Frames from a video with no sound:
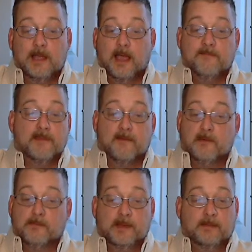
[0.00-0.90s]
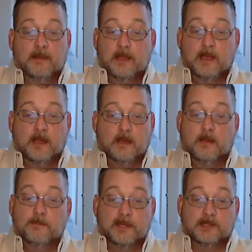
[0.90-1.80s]
I've never been a
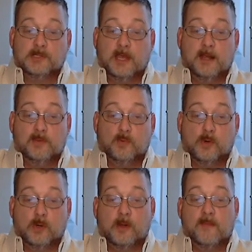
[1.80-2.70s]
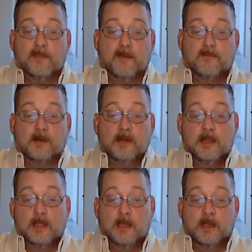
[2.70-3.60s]
big shot in the world. I've never
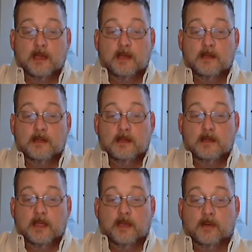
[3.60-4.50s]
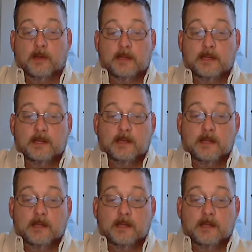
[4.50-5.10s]
held a